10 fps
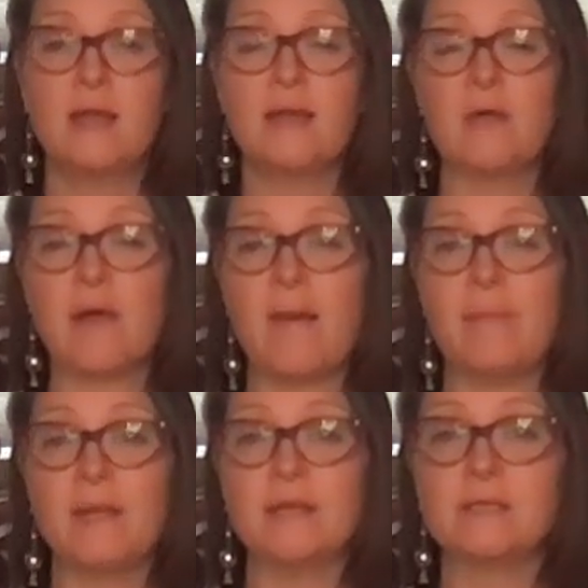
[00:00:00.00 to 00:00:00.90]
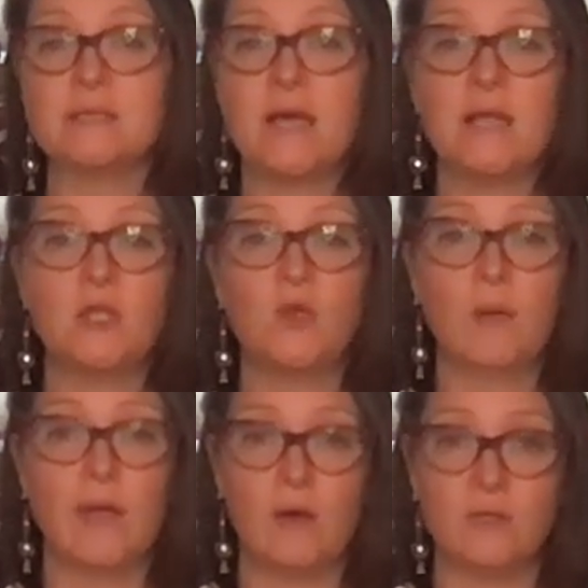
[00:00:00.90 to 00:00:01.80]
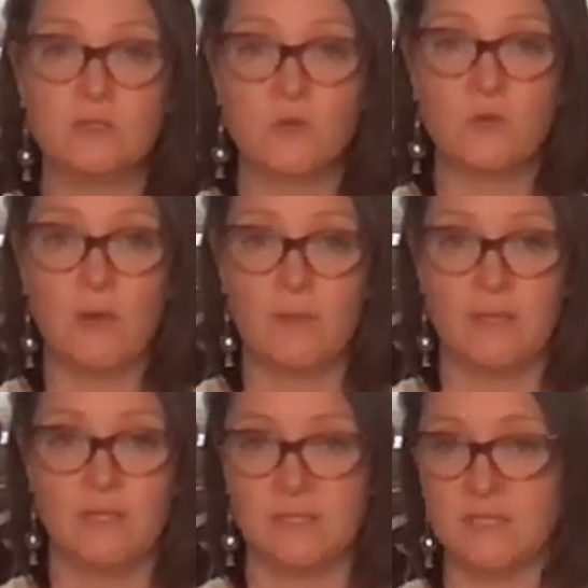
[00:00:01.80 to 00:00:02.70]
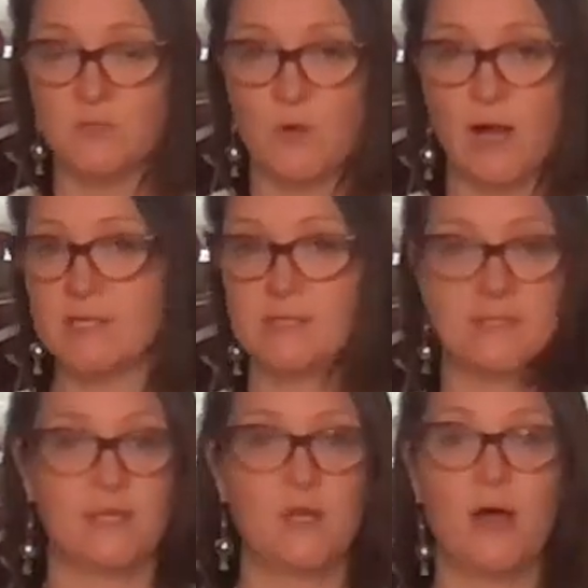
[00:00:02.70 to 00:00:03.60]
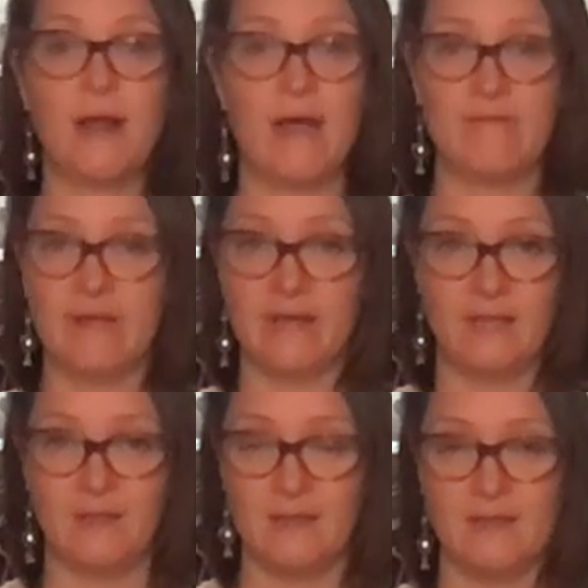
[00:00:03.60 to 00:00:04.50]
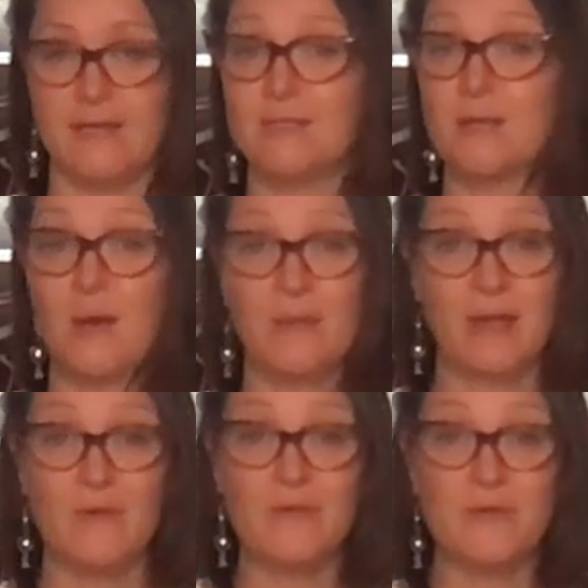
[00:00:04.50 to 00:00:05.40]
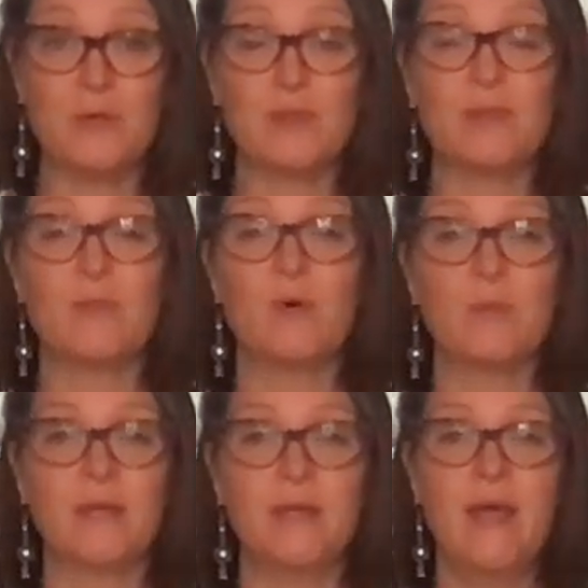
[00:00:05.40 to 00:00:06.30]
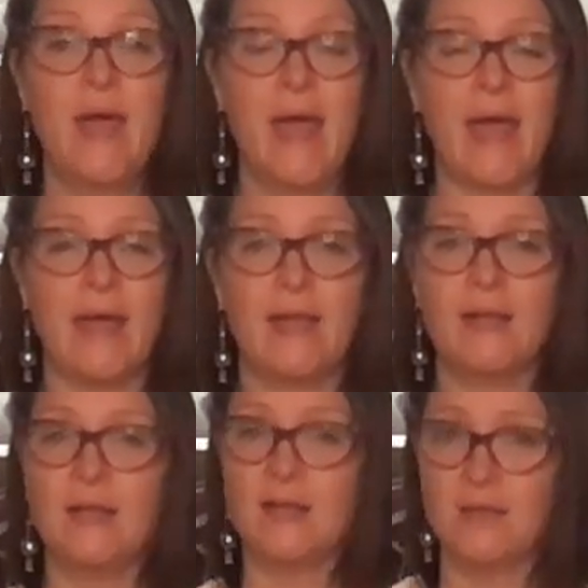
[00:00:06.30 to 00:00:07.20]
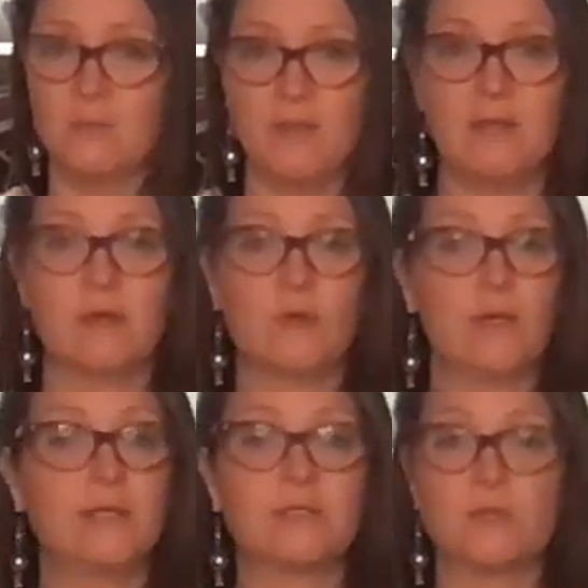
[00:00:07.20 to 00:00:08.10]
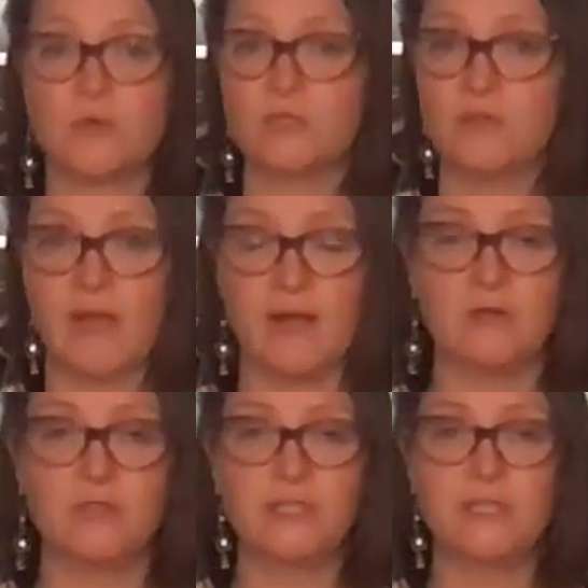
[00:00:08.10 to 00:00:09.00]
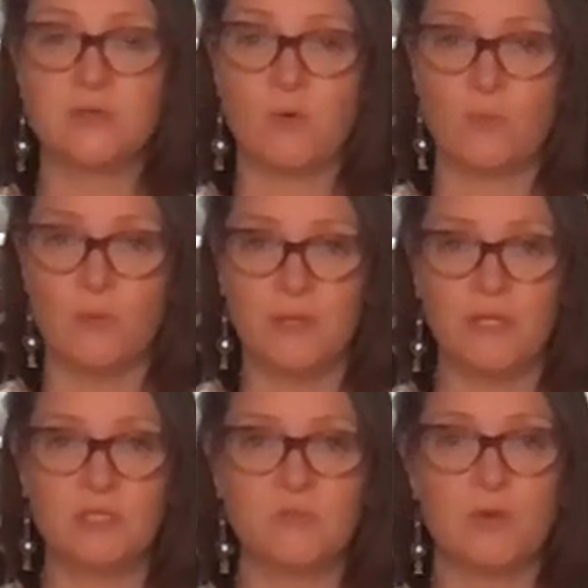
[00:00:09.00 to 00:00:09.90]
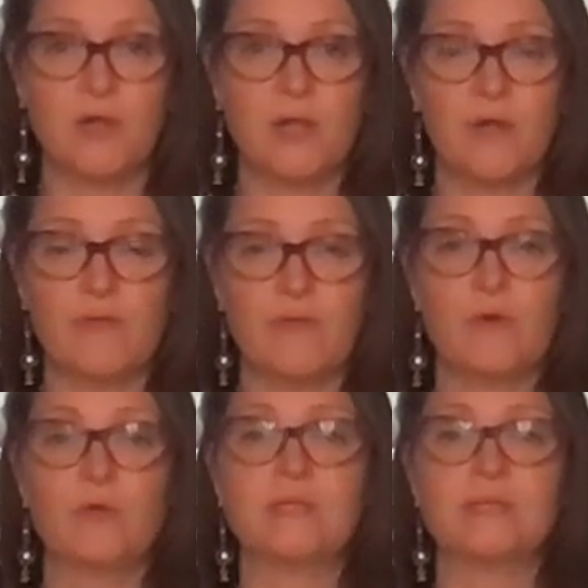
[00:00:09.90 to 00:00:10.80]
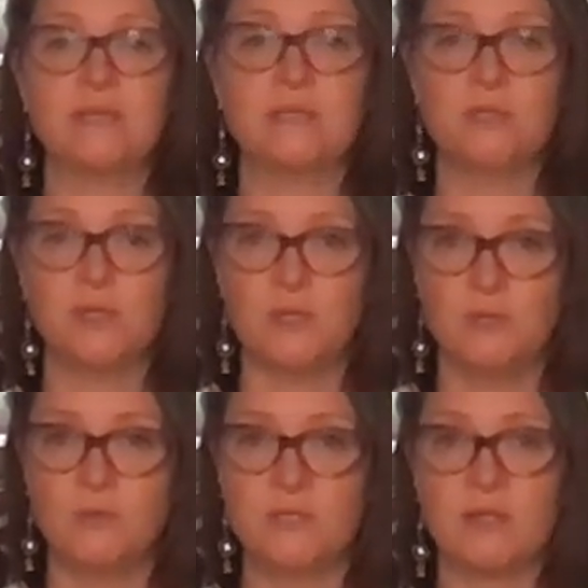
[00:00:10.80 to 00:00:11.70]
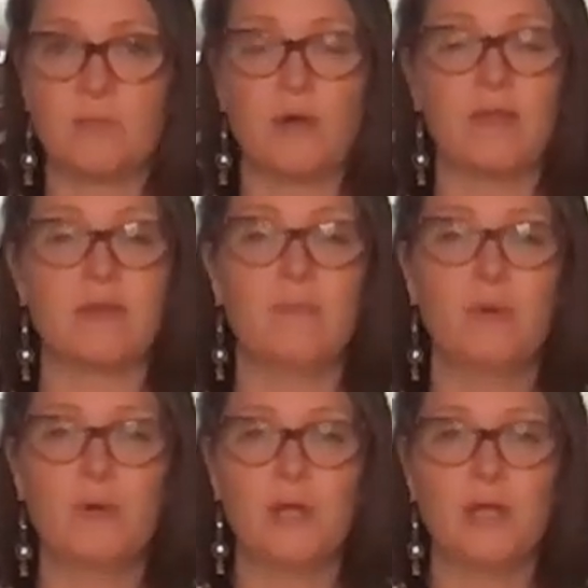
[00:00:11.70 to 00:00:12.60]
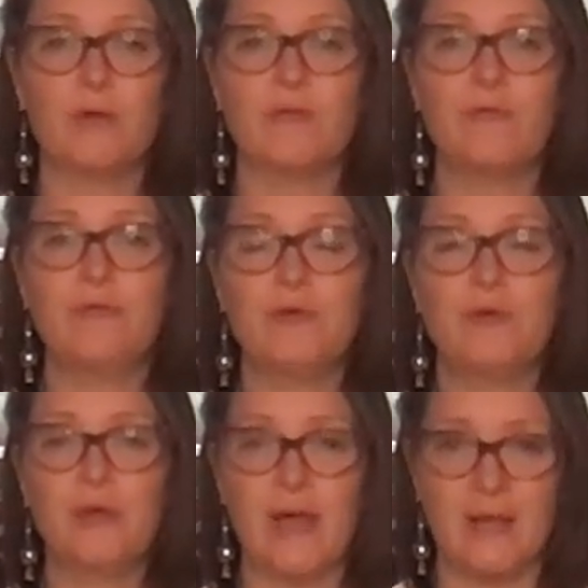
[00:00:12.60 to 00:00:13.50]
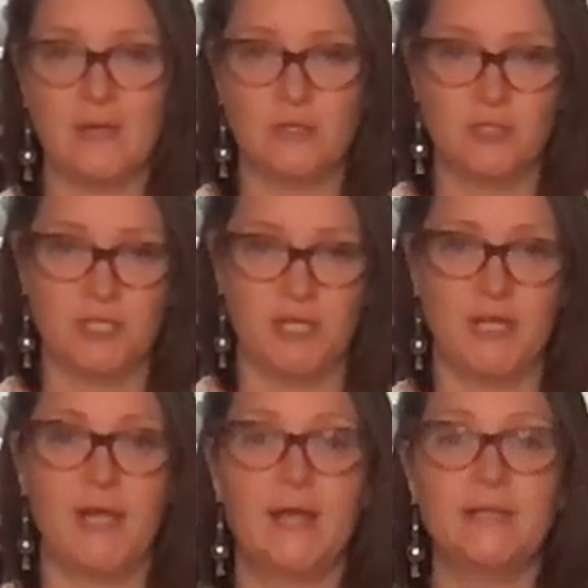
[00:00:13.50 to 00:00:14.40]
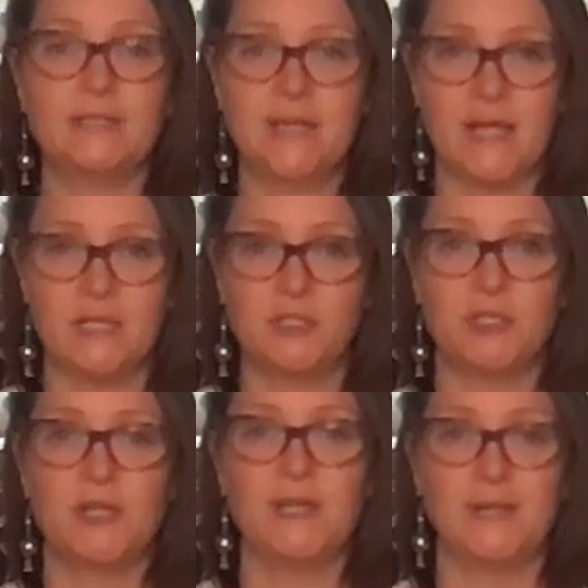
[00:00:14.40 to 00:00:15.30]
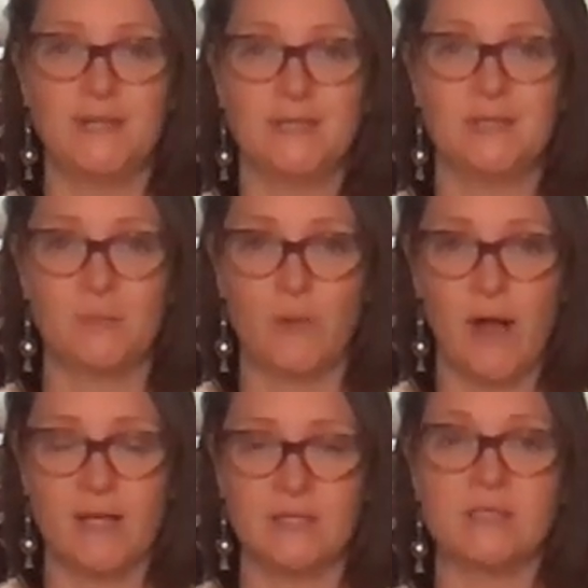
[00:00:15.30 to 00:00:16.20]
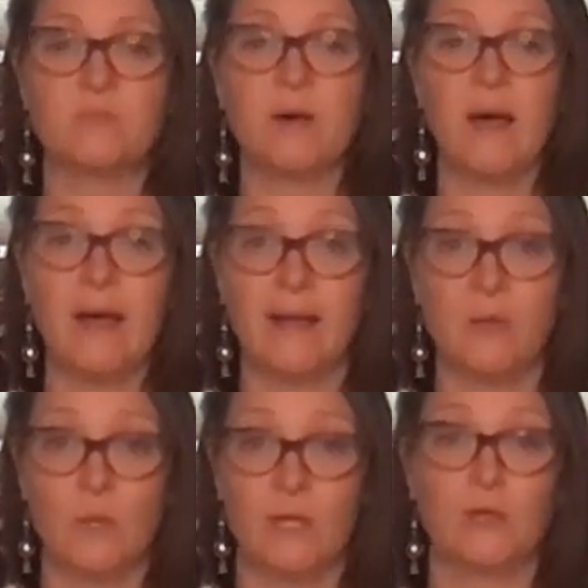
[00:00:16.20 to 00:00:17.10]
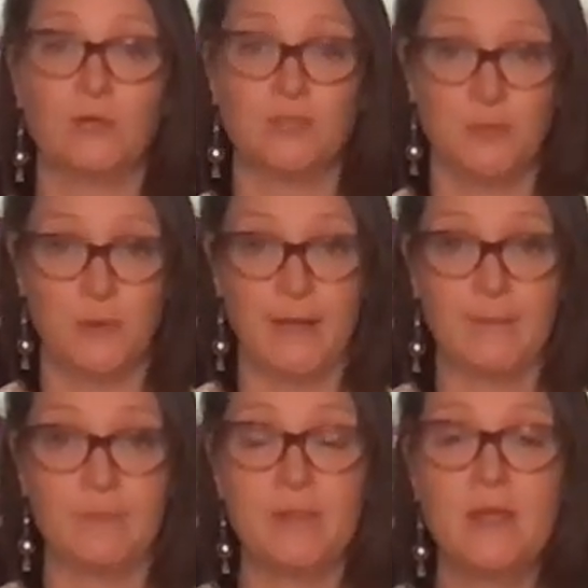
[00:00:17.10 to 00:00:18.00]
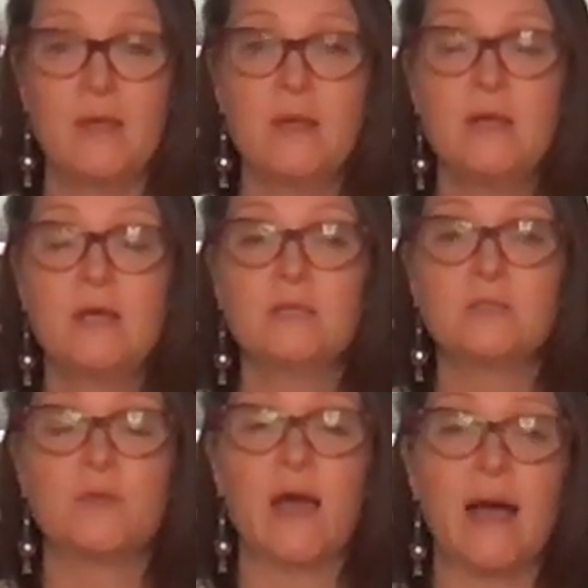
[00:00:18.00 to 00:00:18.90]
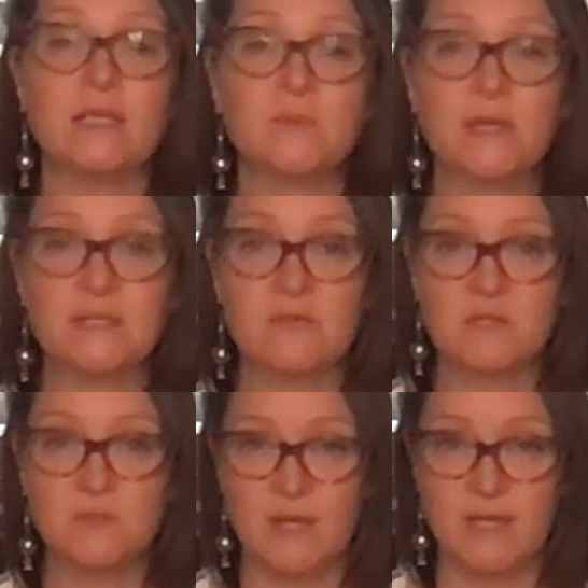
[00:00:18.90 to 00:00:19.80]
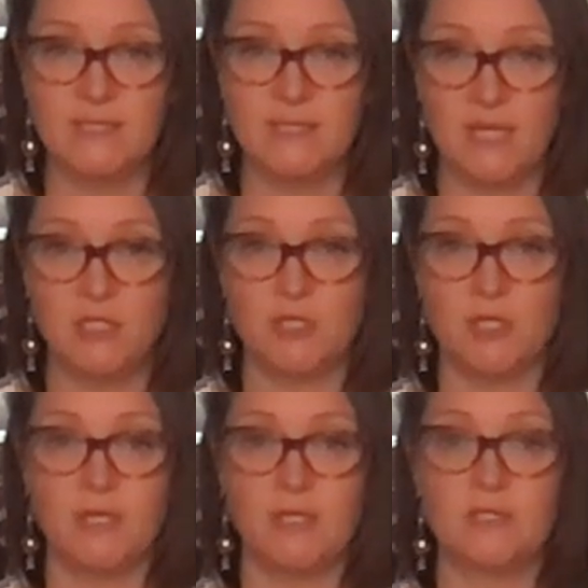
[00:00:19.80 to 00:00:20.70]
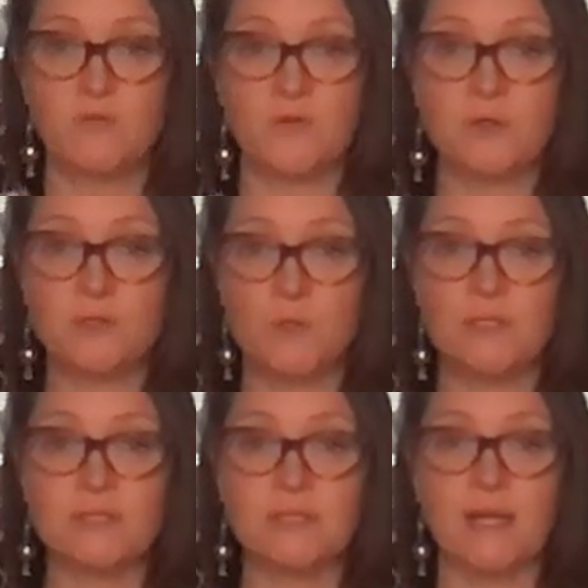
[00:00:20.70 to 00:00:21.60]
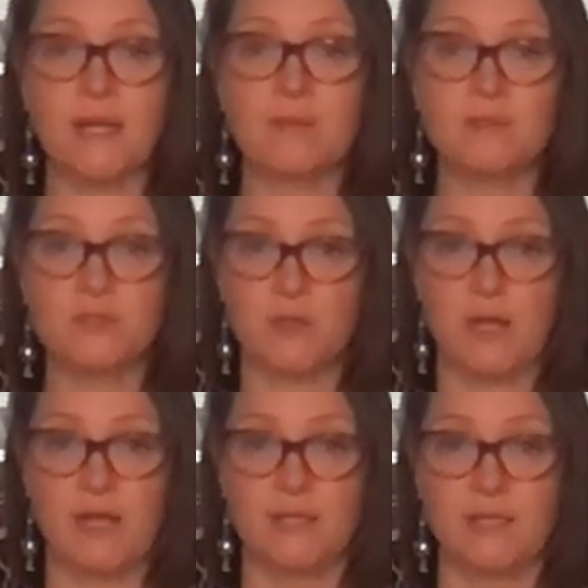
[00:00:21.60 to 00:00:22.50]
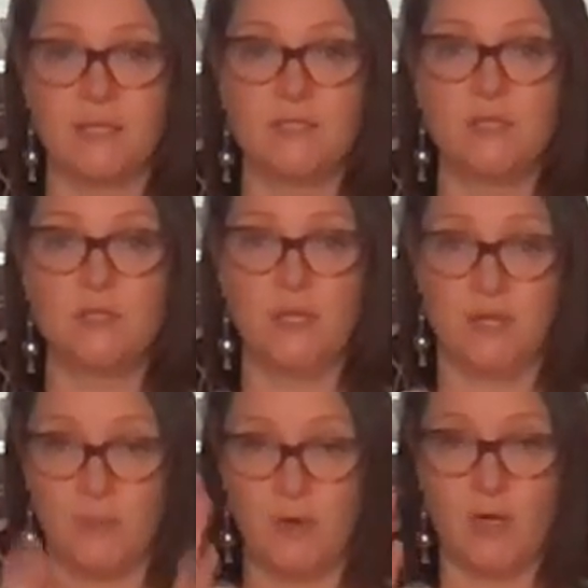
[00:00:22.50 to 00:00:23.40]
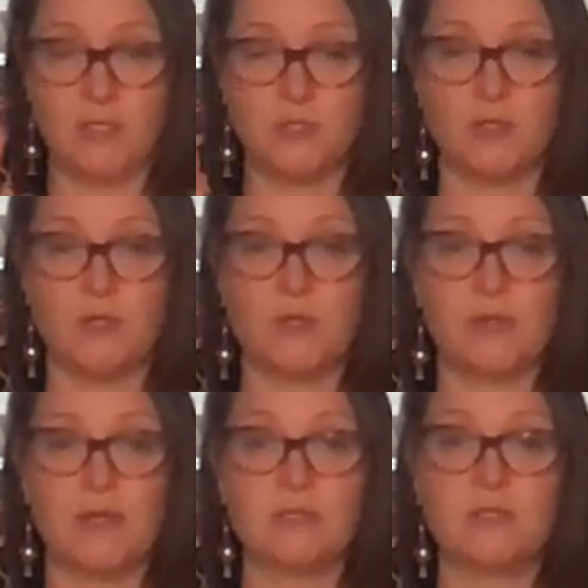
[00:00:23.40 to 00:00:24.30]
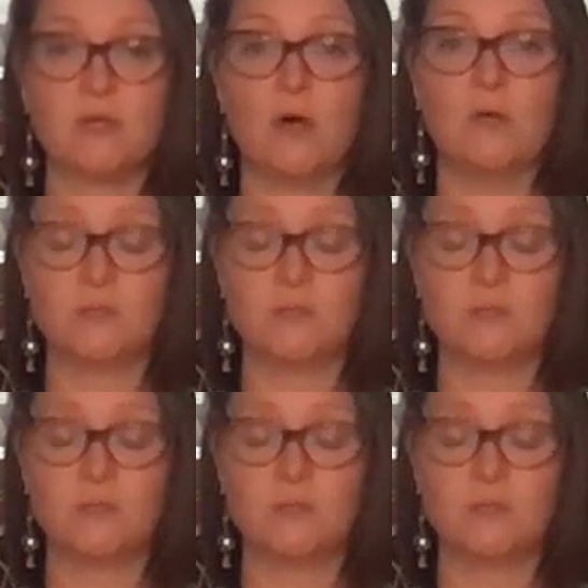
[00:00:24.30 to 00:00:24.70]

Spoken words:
Now, that being said, you may also come into this practice and not have anything that is coming up for you in the moment, and it can be a great surge of energy. So really just bringing your focus into using the breath and putting your full energy and intention into the practice behind what you're doing. So the aspects of this meditation is, first, we're sitting up straight in a posture that is tall.